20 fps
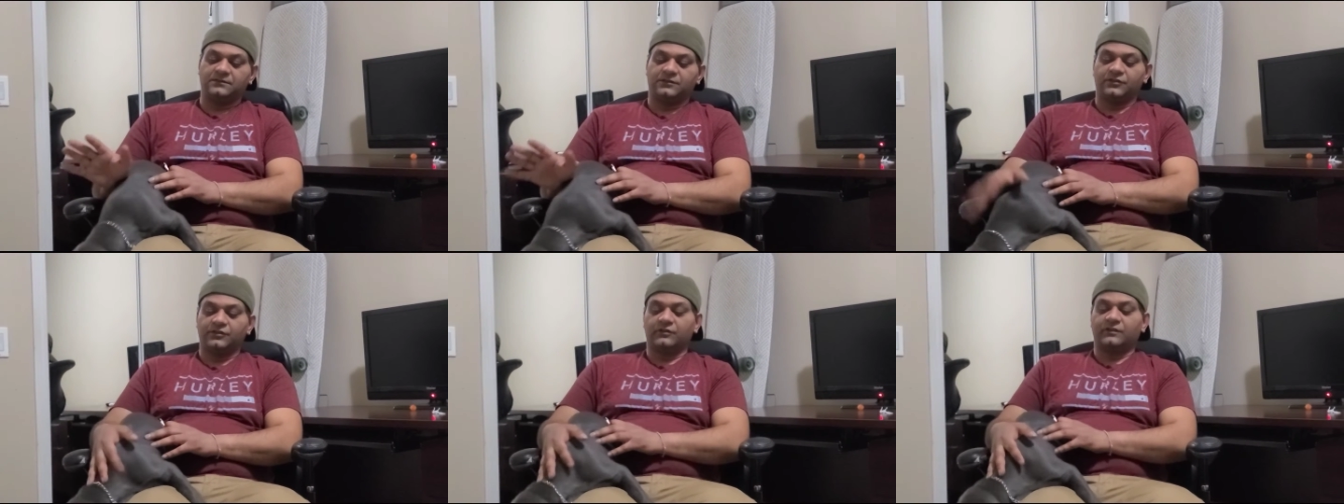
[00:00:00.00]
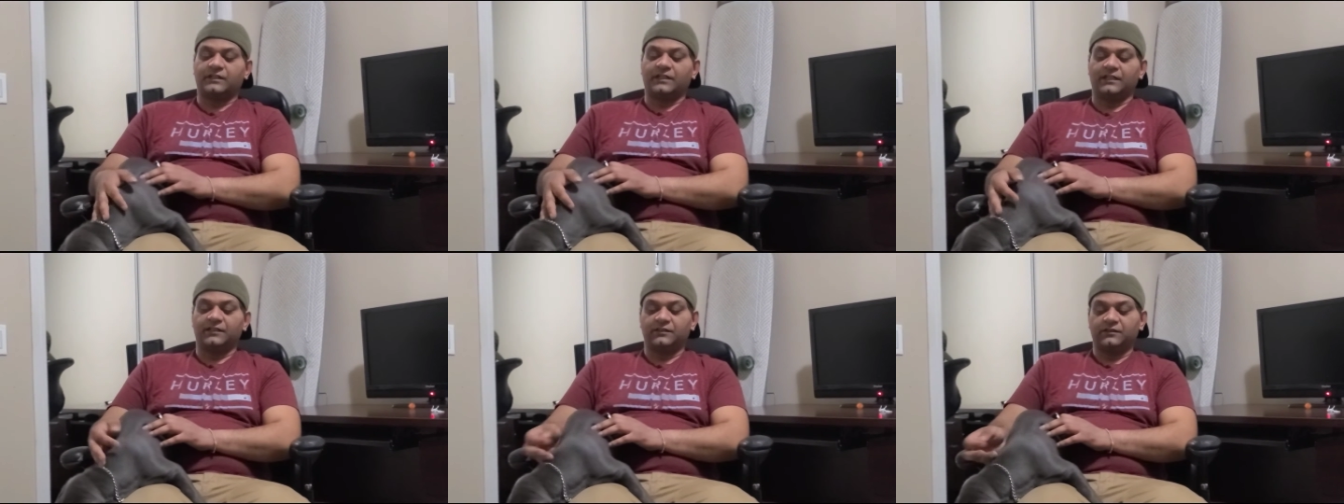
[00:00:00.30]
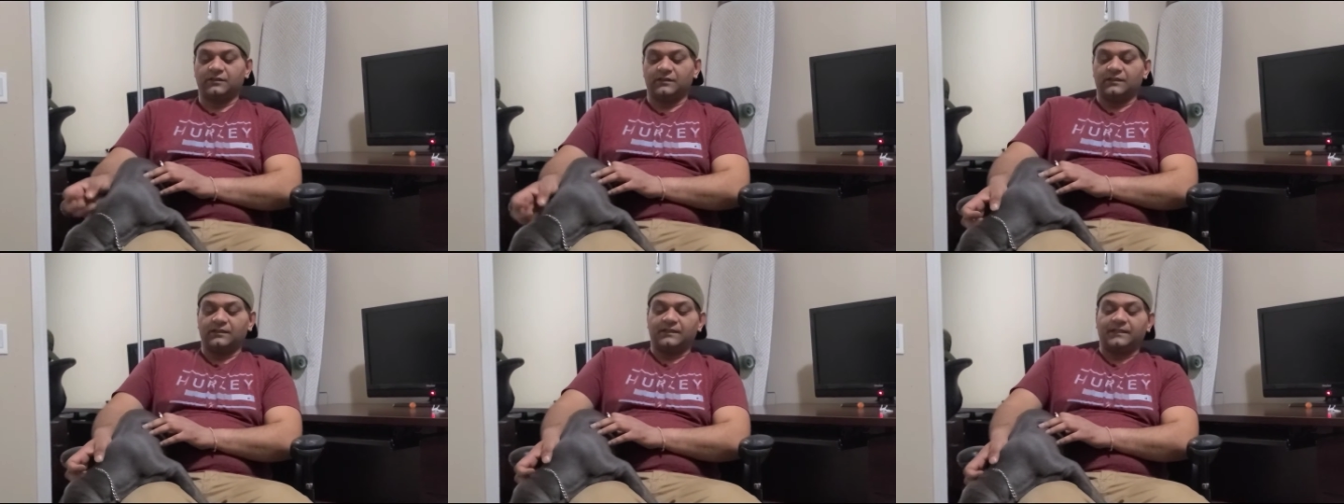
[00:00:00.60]
You can,
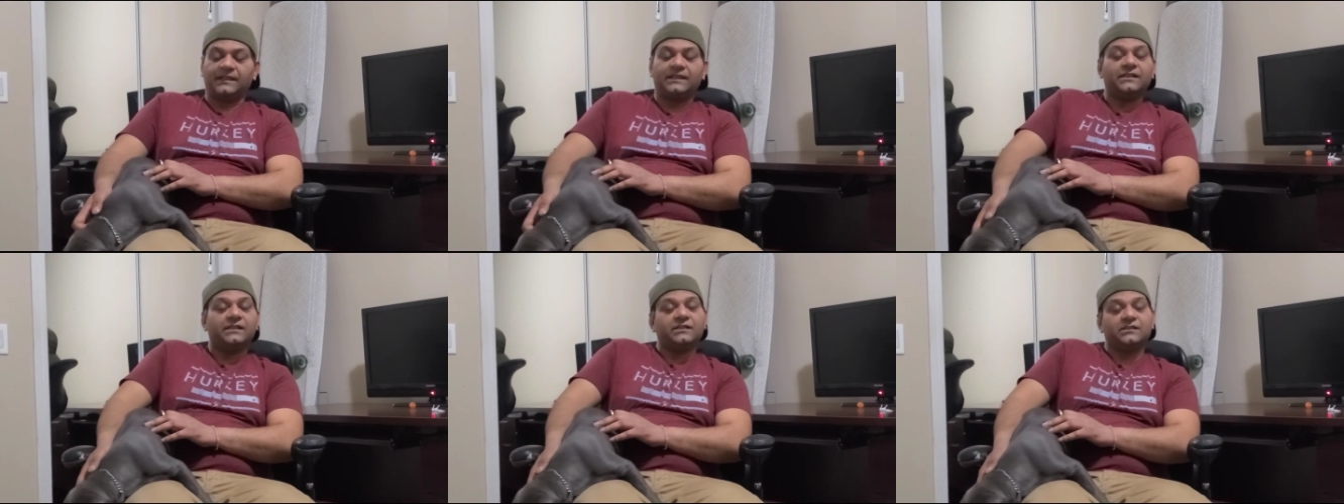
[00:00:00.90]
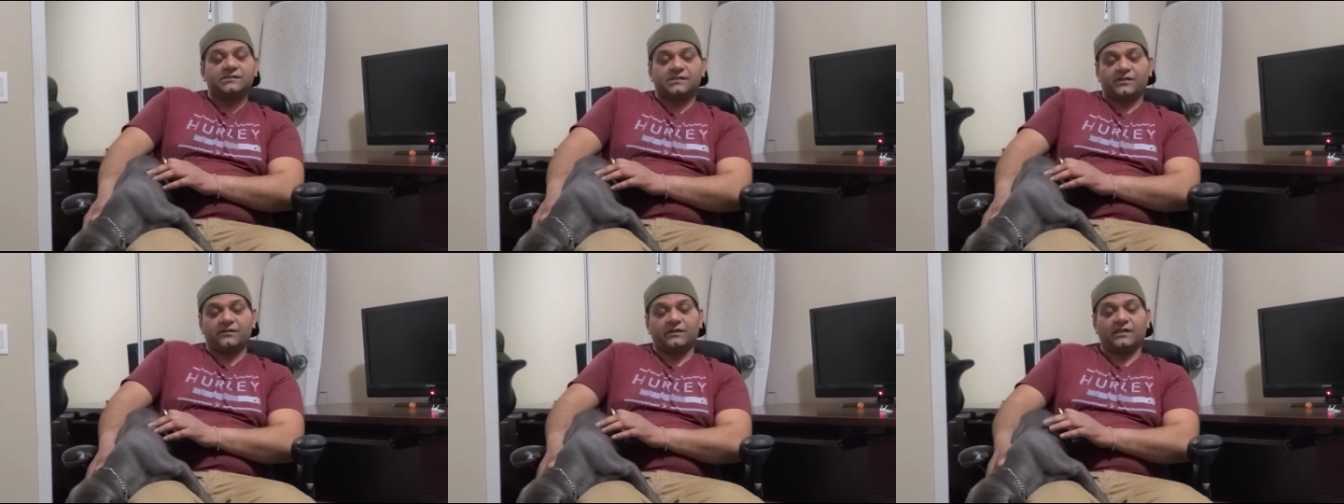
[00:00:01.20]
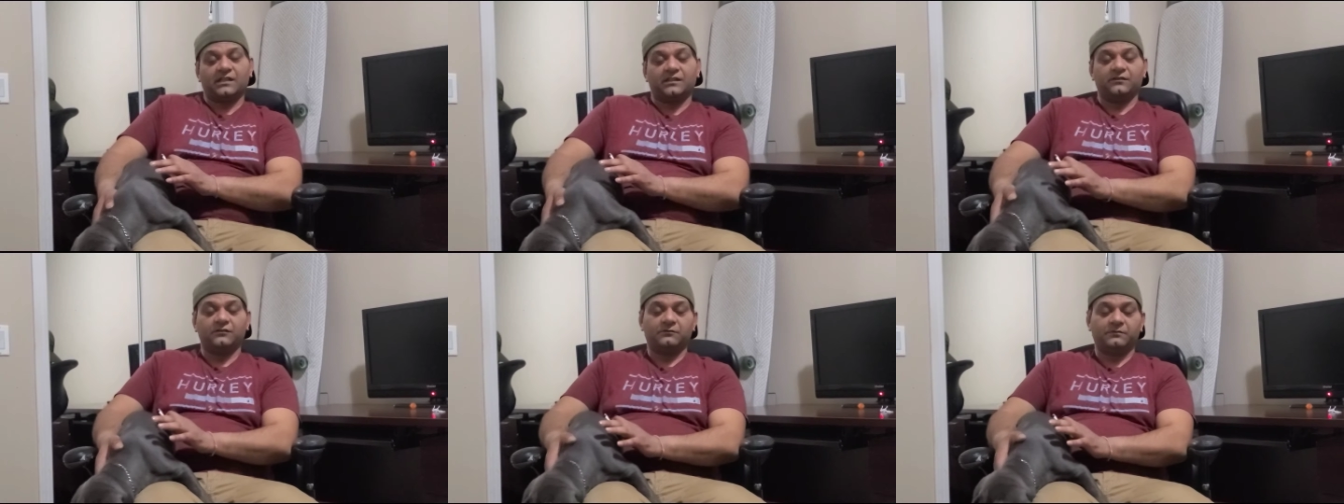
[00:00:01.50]
the ears you
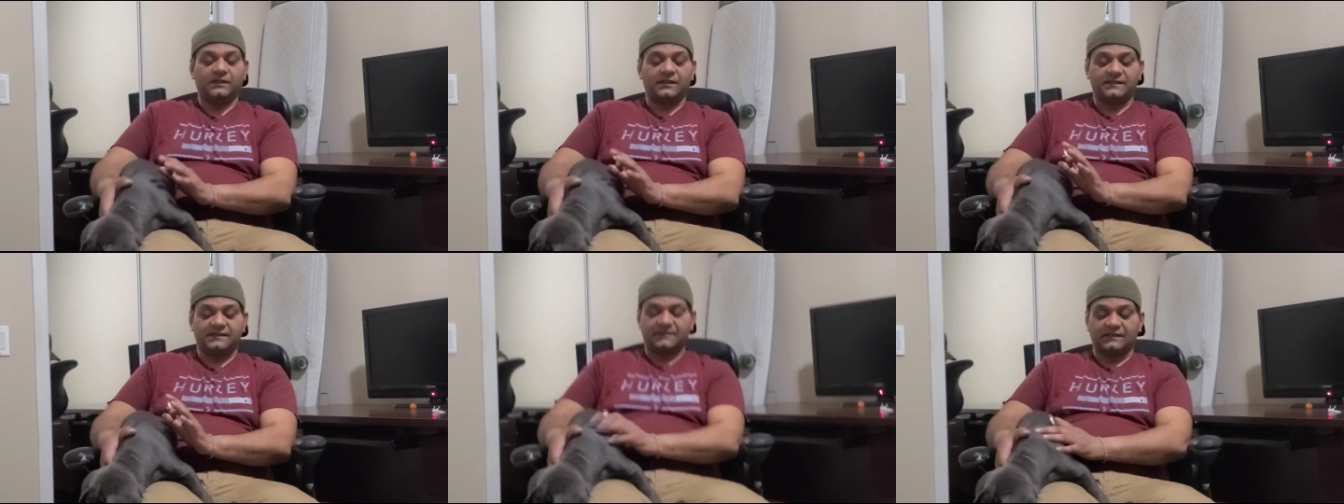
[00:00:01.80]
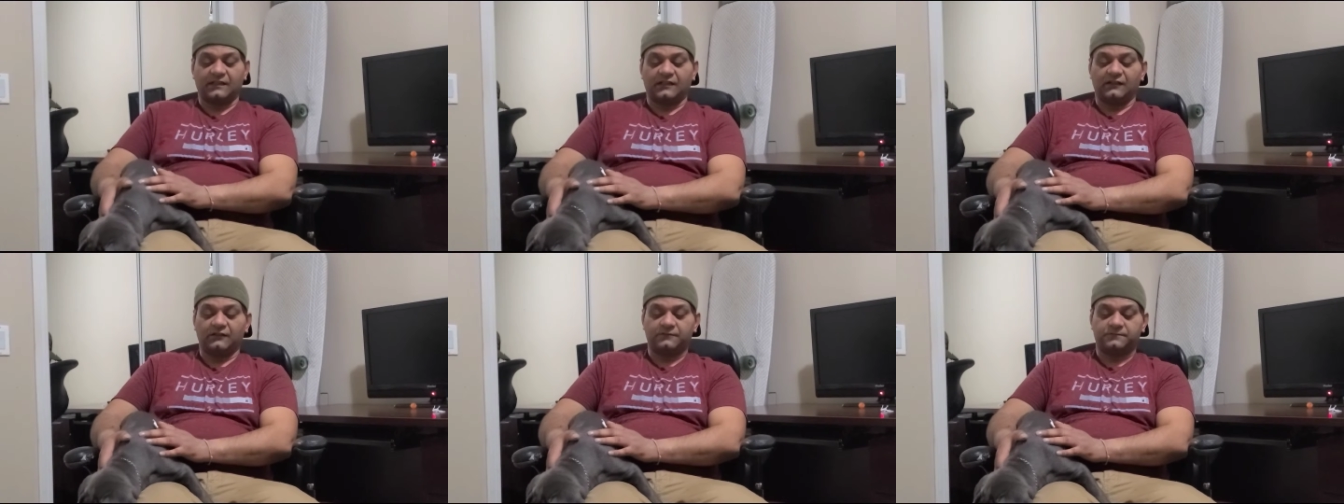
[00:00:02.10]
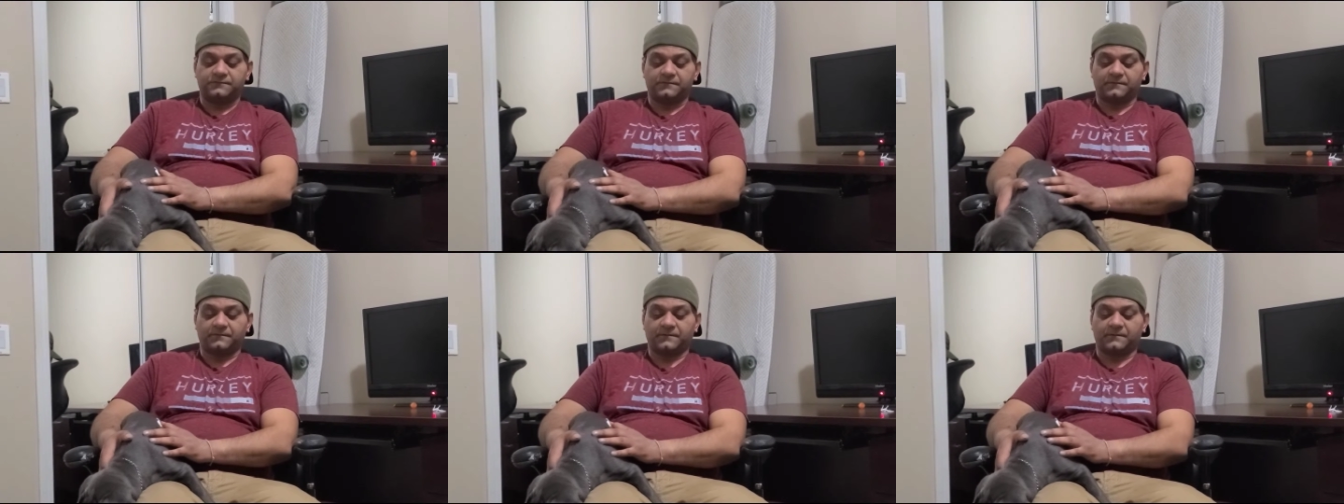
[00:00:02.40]
can do by yourself.